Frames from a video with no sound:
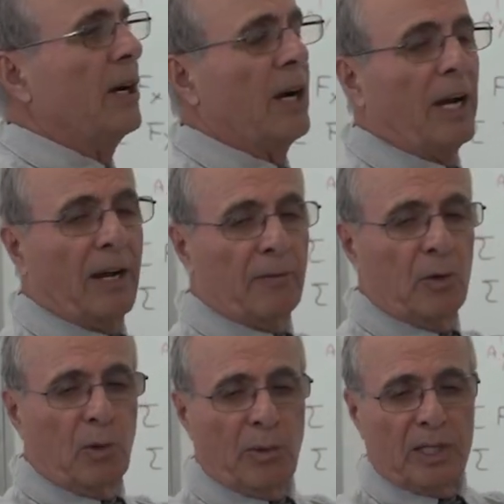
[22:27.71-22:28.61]
I have
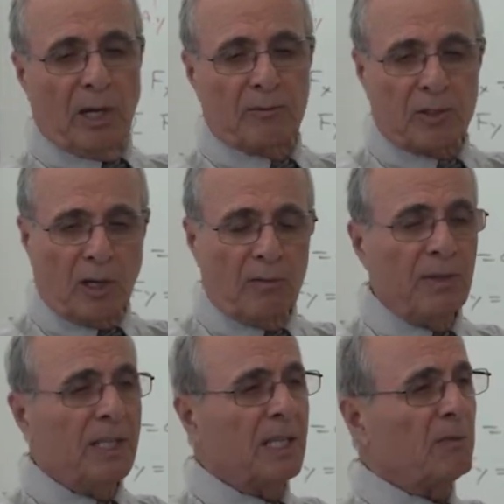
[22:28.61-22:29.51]
no way of
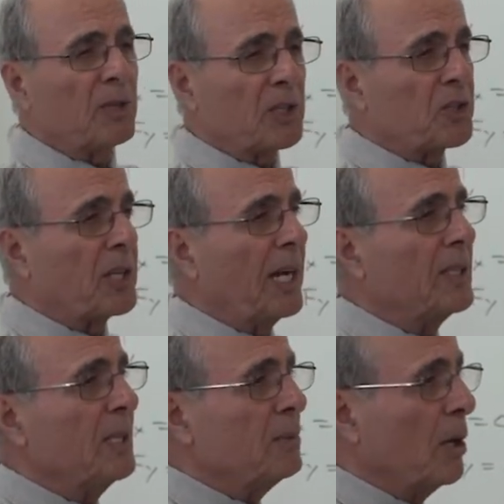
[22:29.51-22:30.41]
solving it with the static.